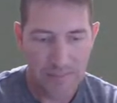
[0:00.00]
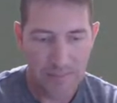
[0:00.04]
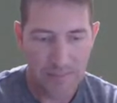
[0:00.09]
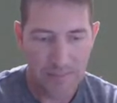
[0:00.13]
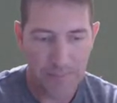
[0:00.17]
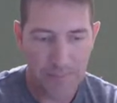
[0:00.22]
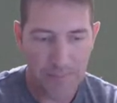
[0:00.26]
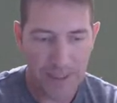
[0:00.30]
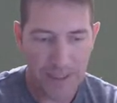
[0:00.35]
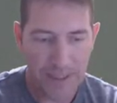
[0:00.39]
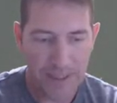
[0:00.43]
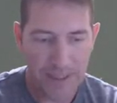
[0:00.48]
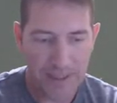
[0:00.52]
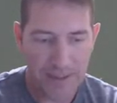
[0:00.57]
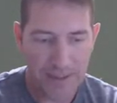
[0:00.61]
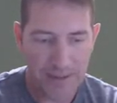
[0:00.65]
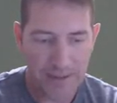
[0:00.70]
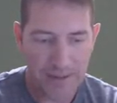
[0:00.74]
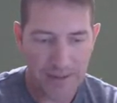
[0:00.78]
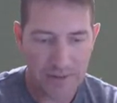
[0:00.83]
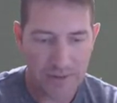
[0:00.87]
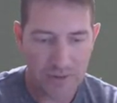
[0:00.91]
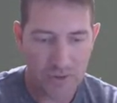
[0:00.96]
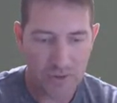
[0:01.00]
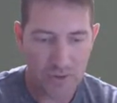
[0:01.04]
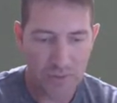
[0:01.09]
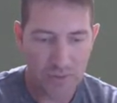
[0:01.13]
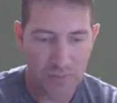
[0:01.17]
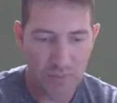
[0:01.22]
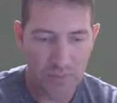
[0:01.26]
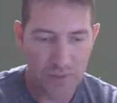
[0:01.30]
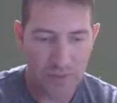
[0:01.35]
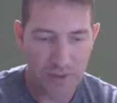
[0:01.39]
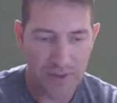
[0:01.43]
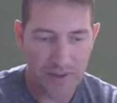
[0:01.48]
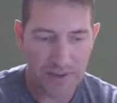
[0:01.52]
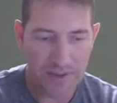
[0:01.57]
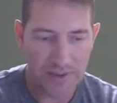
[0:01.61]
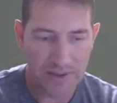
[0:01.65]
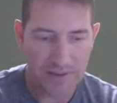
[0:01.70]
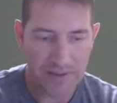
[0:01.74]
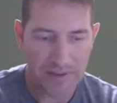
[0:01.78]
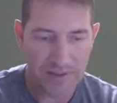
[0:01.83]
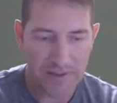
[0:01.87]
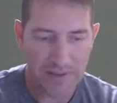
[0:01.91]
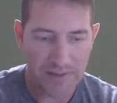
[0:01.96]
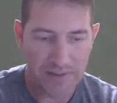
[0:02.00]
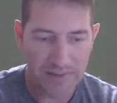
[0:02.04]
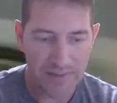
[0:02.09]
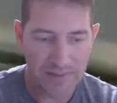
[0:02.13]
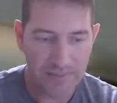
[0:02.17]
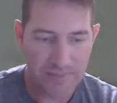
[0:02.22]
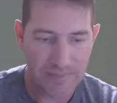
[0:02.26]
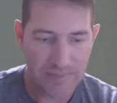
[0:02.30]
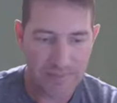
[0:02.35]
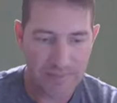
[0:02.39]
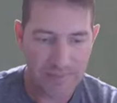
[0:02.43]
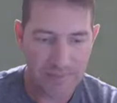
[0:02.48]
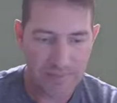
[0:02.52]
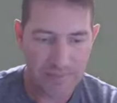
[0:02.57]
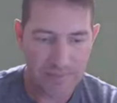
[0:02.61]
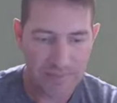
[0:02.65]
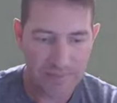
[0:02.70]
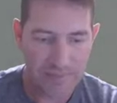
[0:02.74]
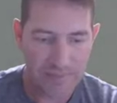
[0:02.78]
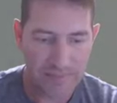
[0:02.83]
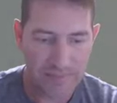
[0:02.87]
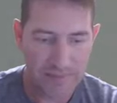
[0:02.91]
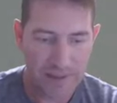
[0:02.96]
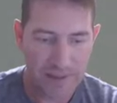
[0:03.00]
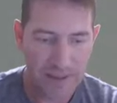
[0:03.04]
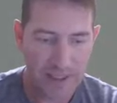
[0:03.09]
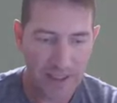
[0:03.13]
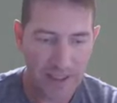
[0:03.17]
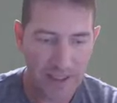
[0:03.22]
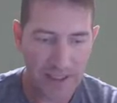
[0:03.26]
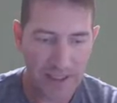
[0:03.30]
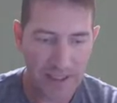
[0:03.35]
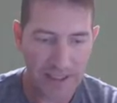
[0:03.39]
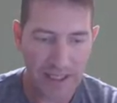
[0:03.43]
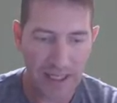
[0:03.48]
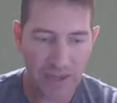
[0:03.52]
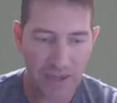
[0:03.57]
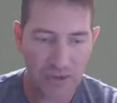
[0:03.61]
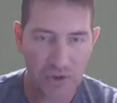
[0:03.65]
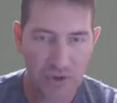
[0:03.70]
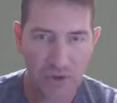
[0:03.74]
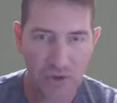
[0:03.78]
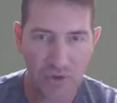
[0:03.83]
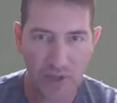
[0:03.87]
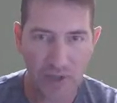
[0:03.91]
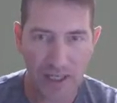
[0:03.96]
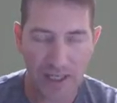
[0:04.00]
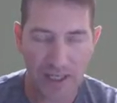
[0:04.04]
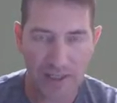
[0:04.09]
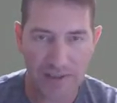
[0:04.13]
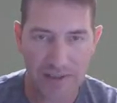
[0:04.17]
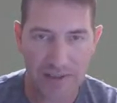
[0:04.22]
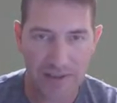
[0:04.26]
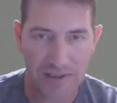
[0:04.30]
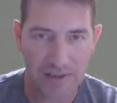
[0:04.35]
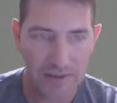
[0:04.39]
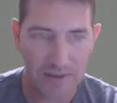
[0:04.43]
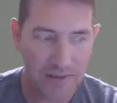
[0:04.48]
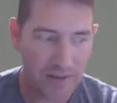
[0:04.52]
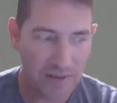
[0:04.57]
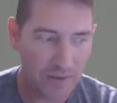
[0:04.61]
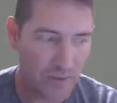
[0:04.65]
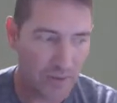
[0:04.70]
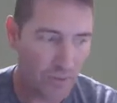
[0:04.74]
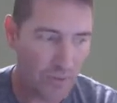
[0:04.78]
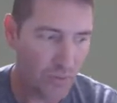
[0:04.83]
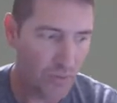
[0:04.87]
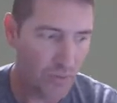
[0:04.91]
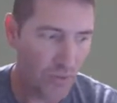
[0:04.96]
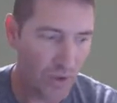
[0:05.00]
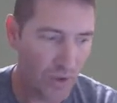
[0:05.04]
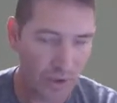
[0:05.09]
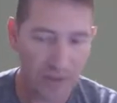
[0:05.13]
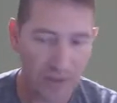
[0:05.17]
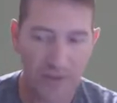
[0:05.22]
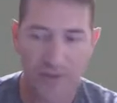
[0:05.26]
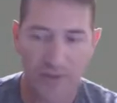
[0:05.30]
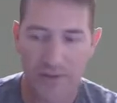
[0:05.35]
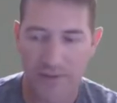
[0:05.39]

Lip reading: Bang. Drew Brees. And a Kyle Trask. Rook.